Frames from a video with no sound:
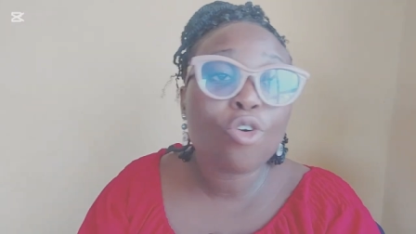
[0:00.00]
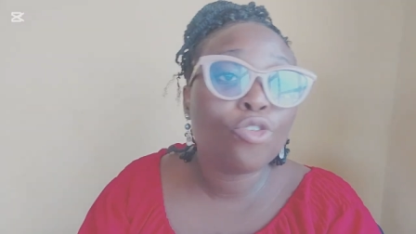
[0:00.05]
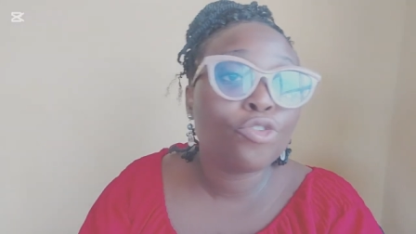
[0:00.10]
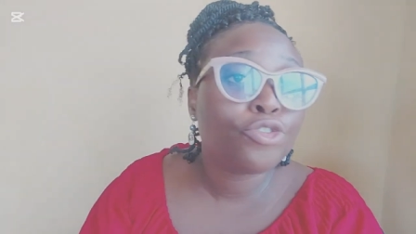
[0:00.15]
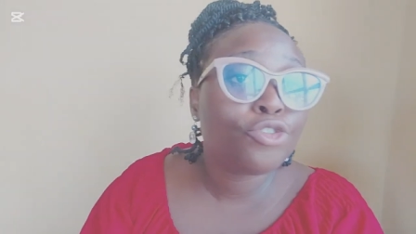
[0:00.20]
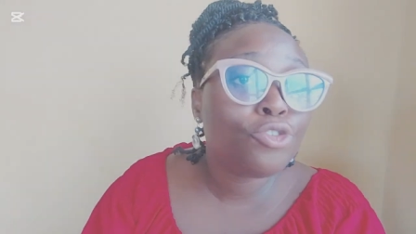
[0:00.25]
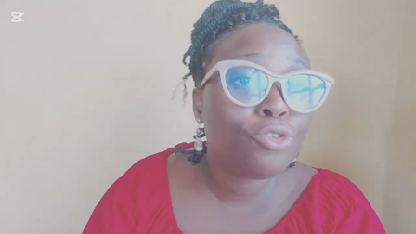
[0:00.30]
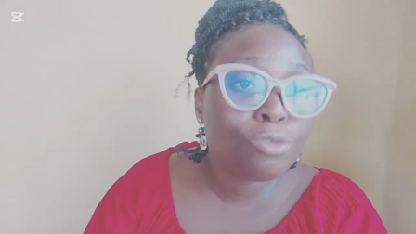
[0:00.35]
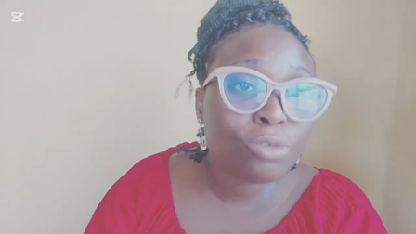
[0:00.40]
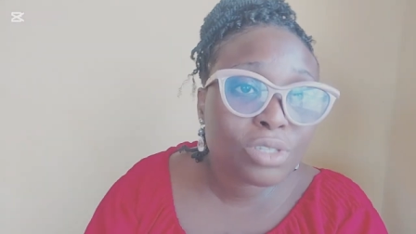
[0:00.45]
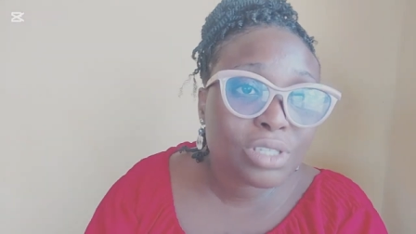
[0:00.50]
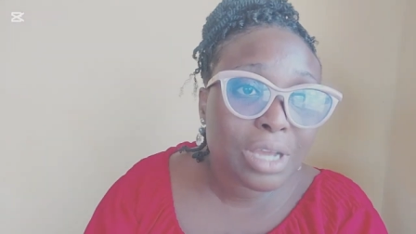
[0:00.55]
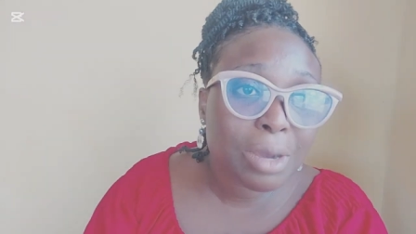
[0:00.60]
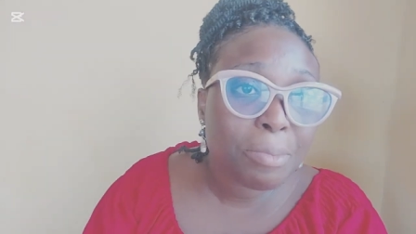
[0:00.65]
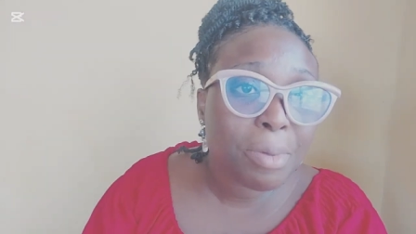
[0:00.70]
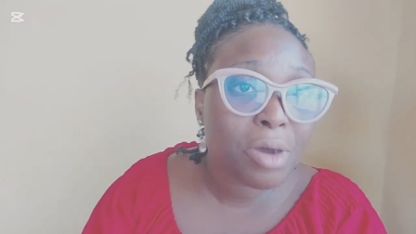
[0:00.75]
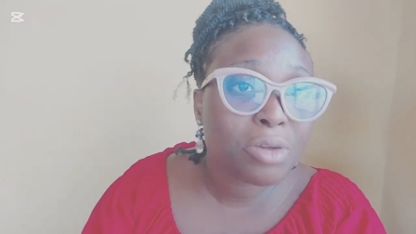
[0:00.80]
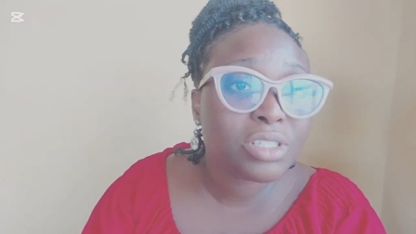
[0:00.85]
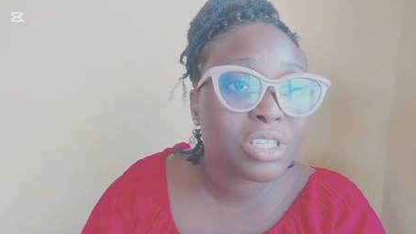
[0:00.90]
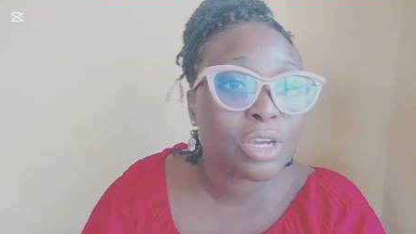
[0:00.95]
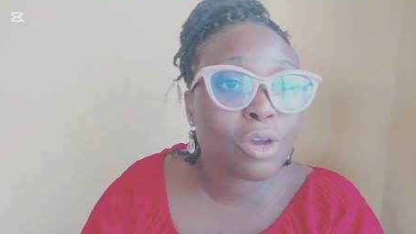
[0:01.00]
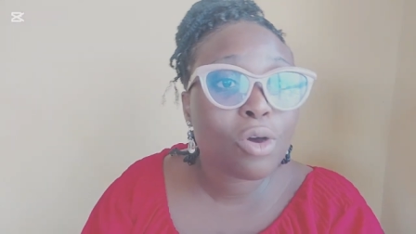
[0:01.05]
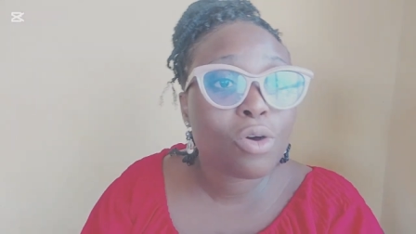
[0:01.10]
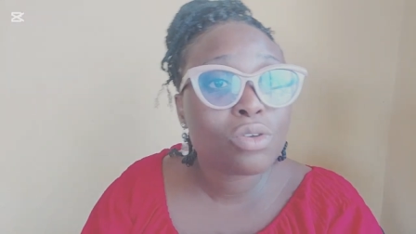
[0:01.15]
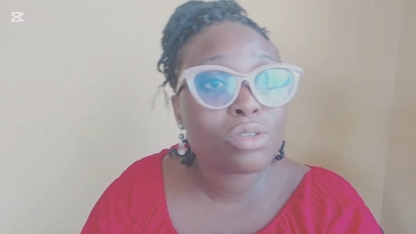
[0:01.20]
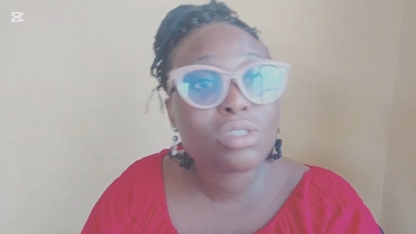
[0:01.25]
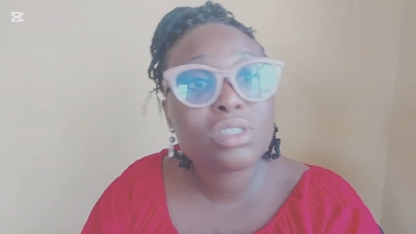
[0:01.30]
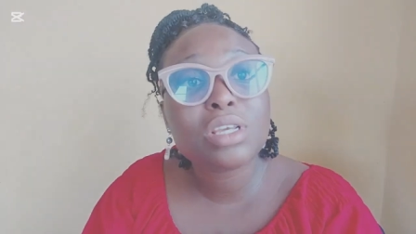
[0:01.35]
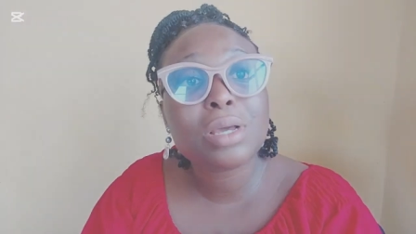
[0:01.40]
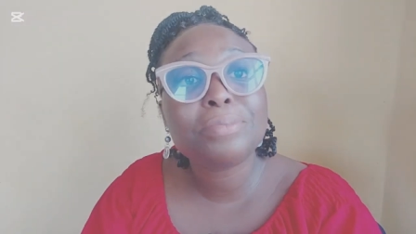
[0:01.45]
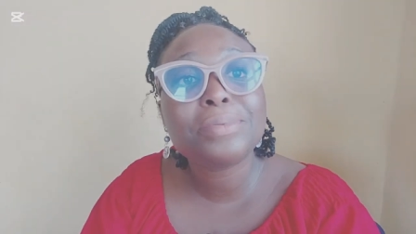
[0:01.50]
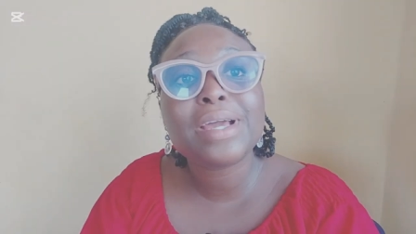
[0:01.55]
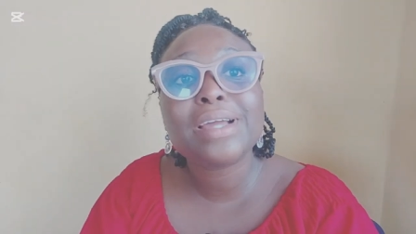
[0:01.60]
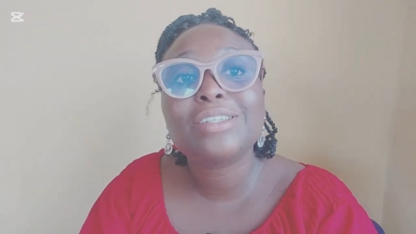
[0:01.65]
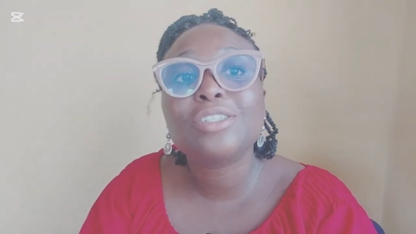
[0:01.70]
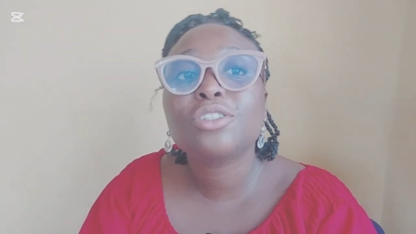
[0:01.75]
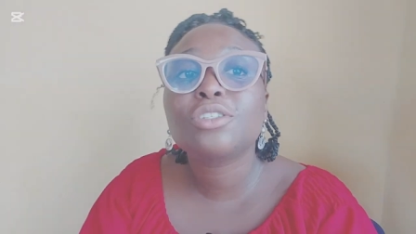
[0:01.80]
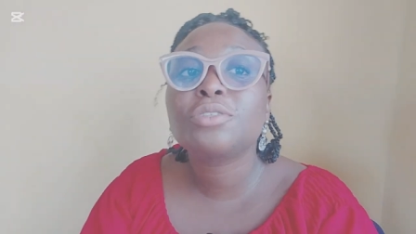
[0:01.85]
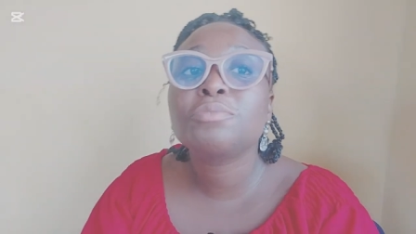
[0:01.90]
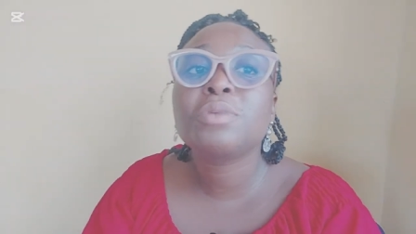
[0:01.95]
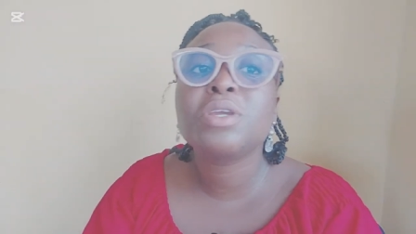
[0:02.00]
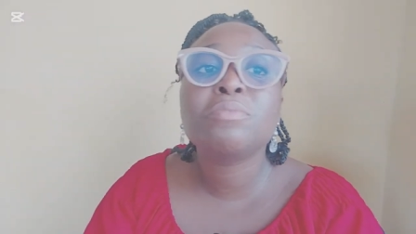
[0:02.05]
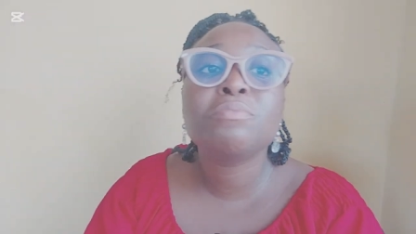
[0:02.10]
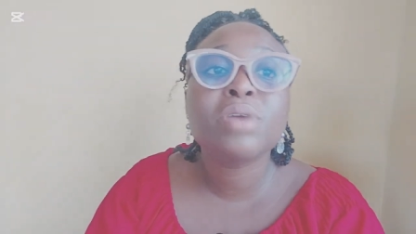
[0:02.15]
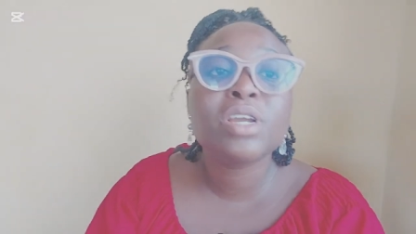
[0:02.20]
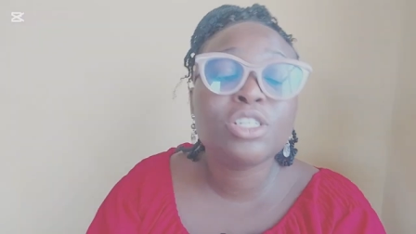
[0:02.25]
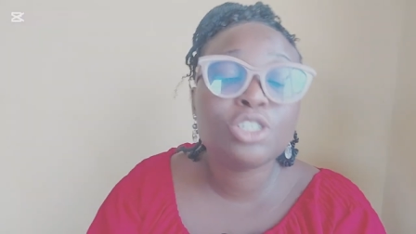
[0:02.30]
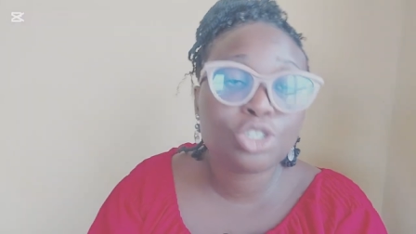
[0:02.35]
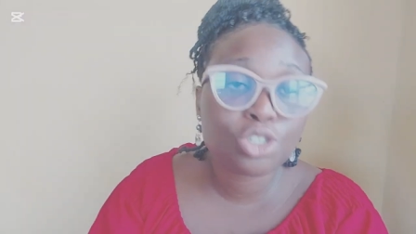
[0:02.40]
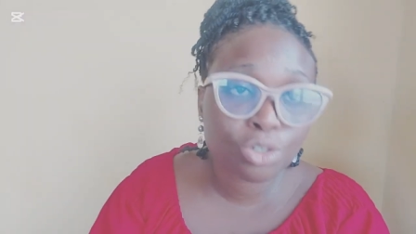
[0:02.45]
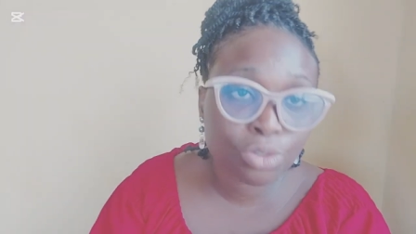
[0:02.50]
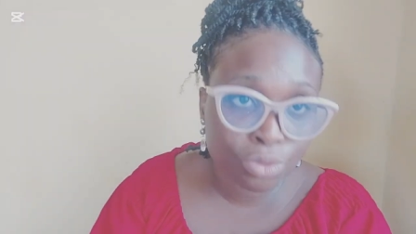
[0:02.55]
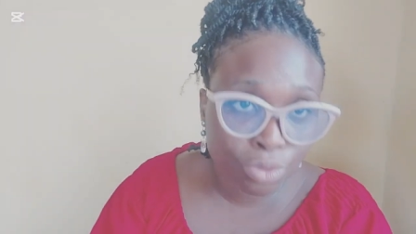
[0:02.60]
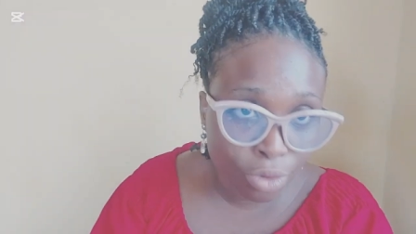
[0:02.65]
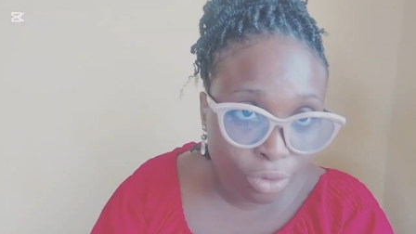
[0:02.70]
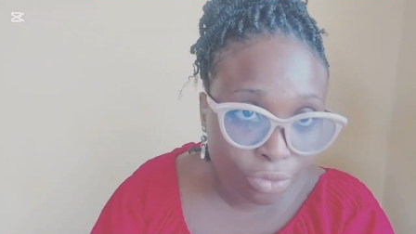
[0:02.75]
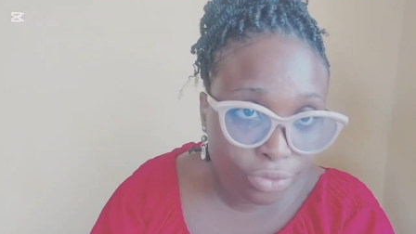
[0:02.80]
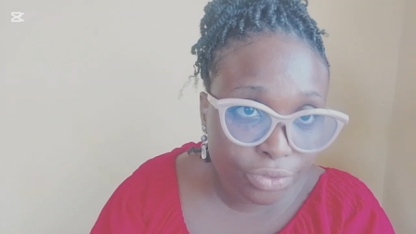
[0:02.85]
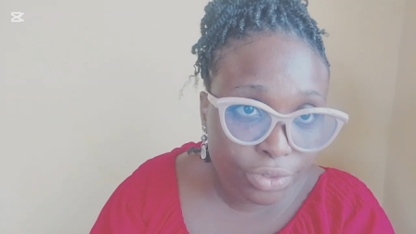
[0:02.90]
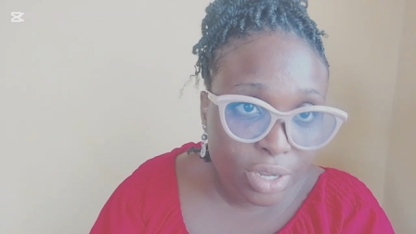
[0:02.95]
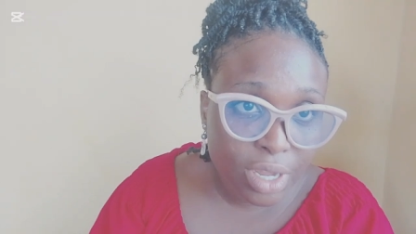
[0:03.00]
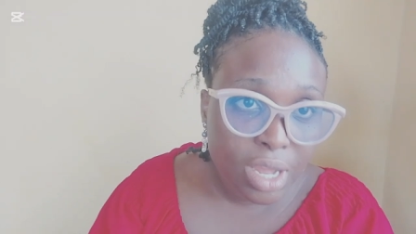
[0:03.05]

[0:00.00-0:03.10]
confused about a concept I just made mention of,